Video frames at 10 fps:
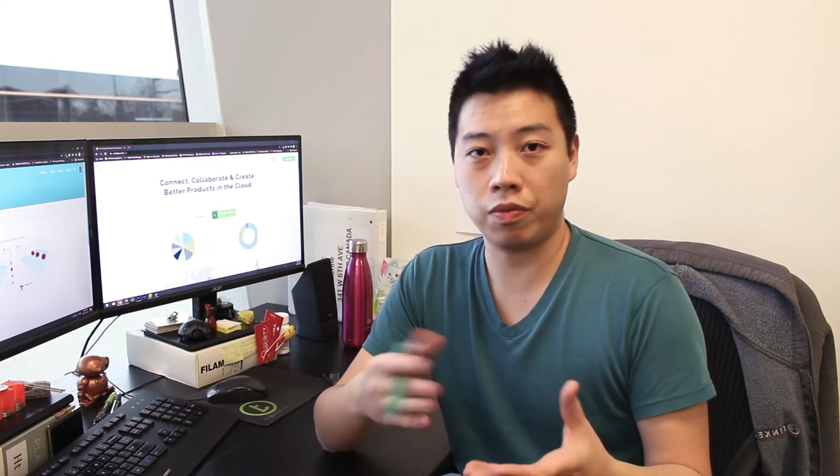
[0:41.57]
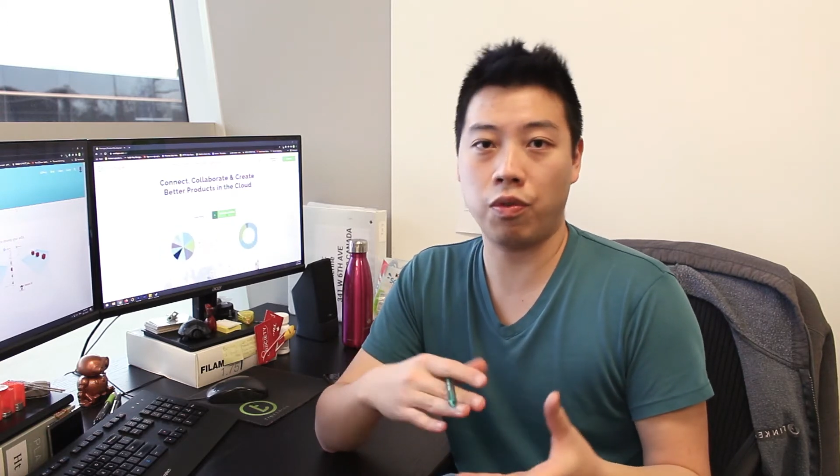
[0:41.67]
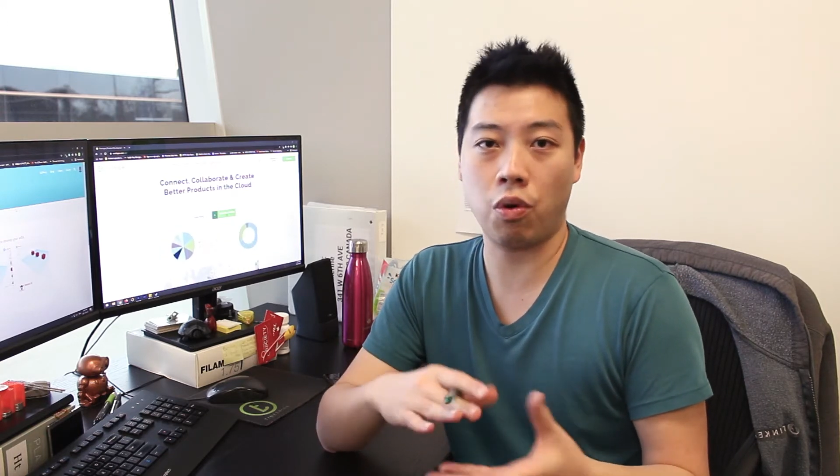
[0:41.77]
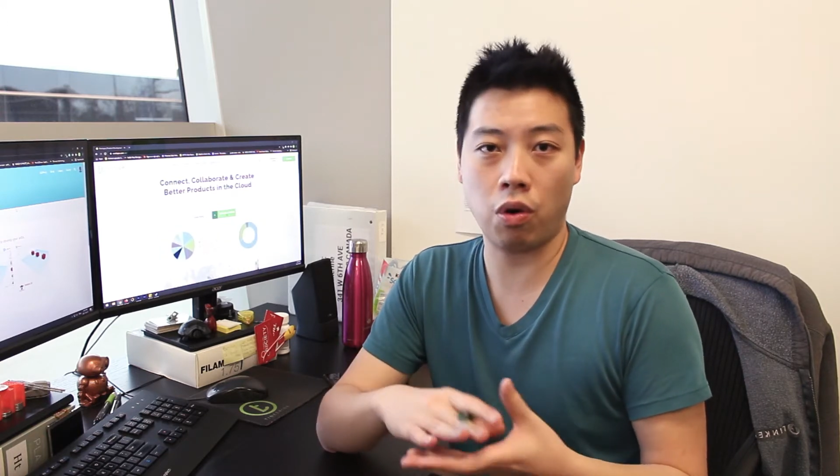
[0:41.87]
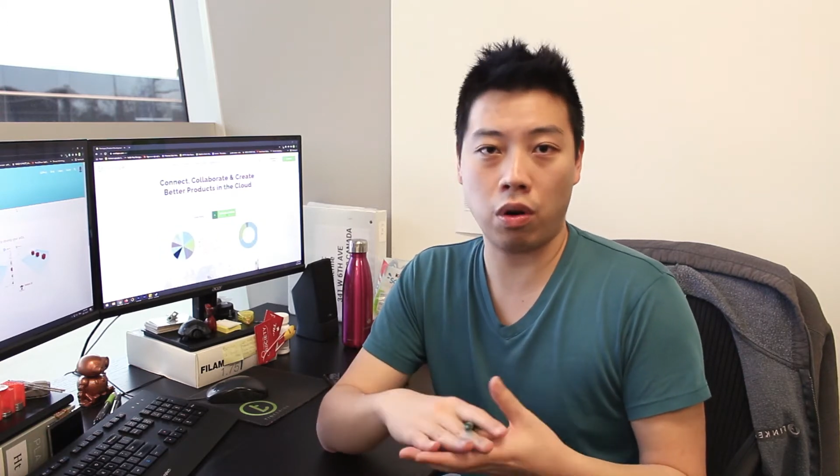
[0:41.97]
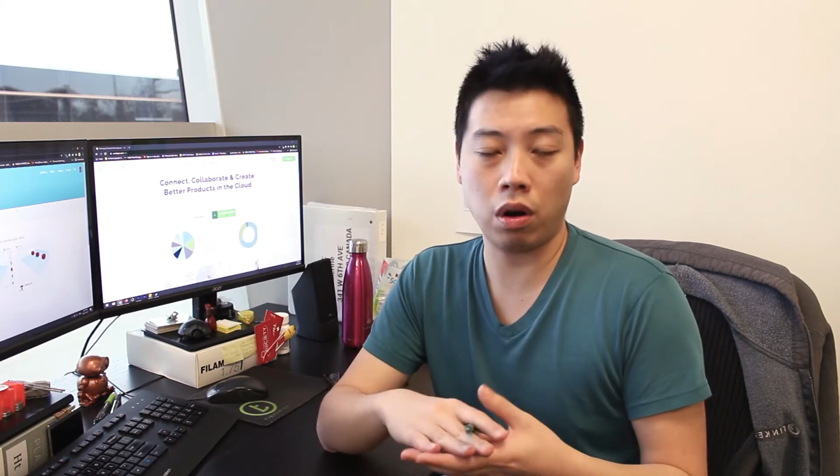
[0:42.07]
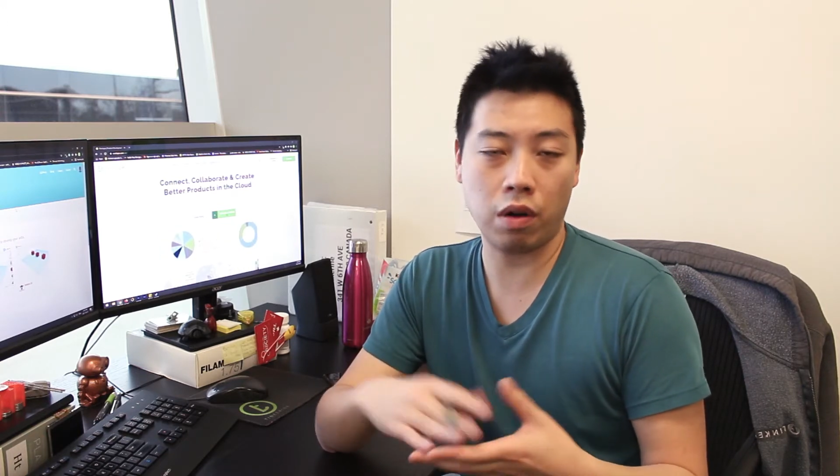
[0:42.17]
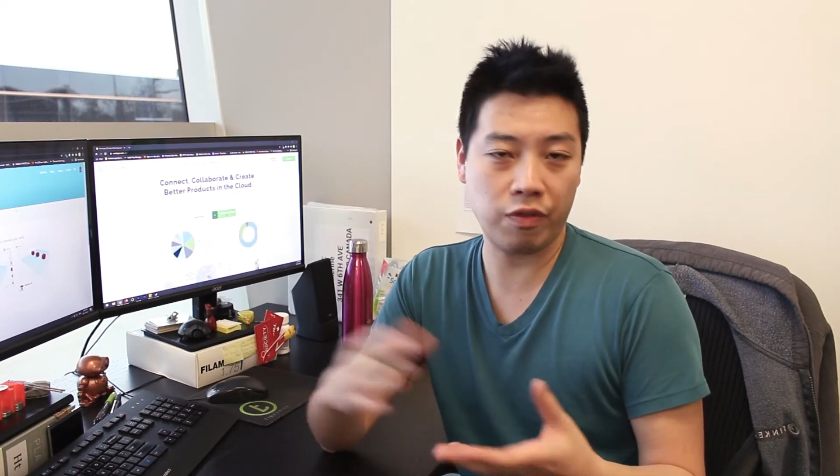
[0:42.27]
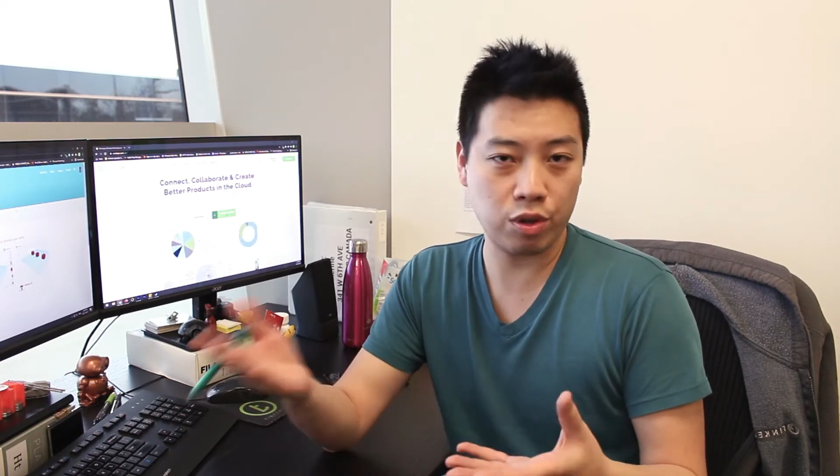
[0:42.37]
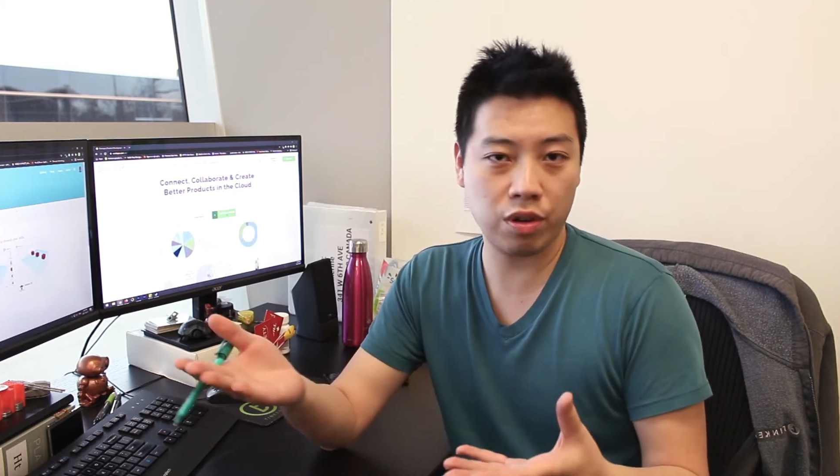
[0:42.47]
for our
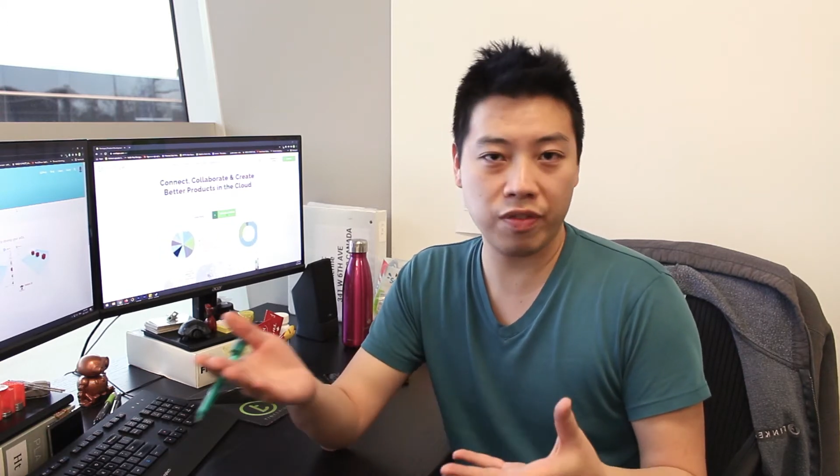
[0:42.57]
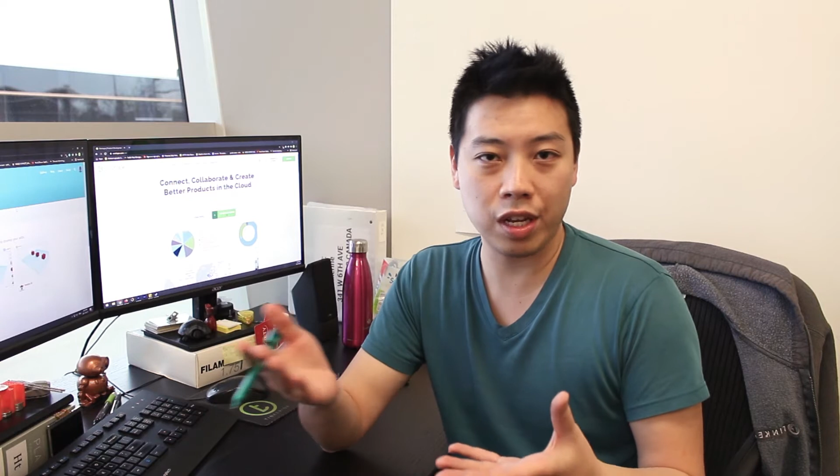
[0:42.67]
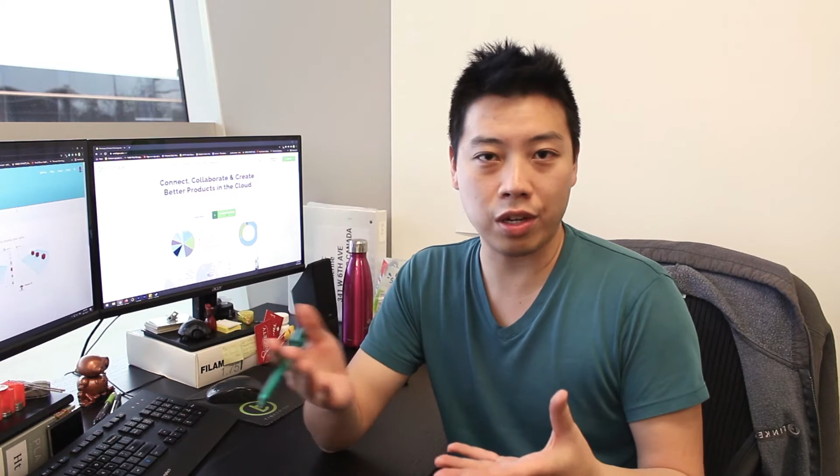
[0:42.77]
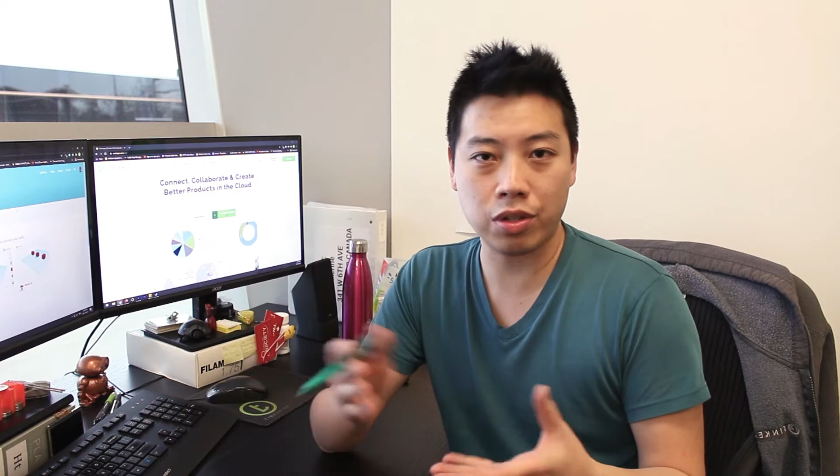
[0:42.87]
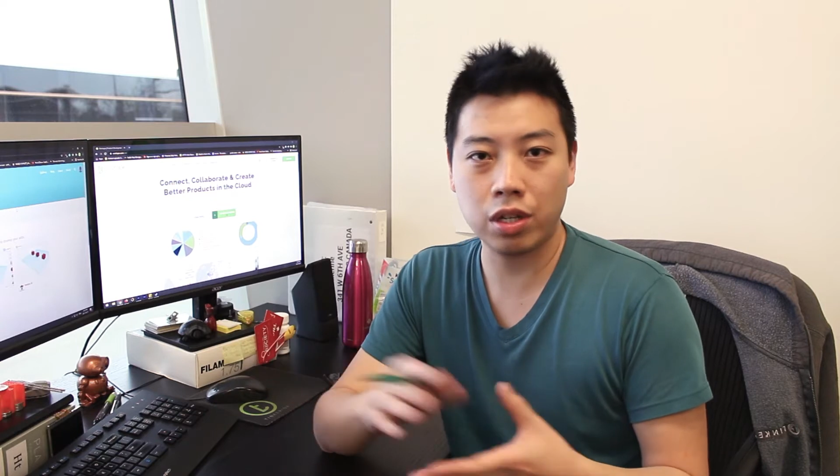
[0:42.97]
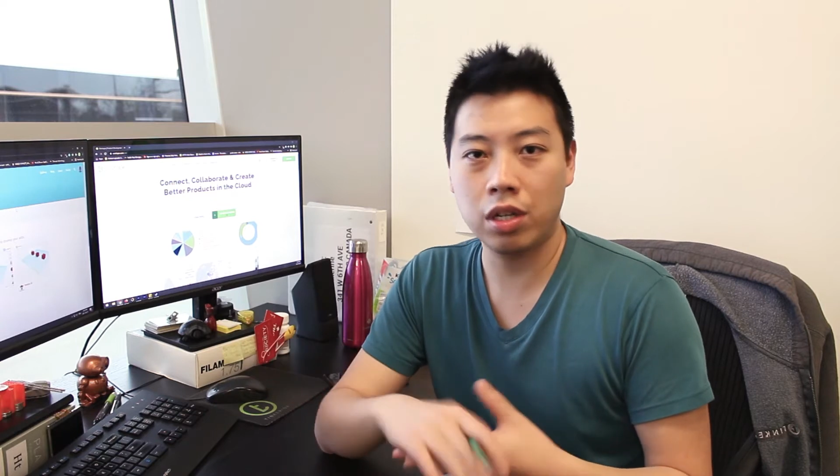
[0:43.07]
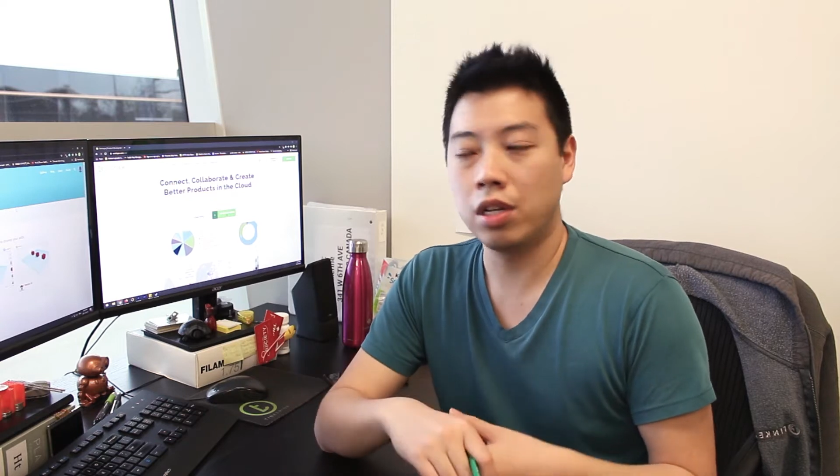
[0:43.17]
future videos.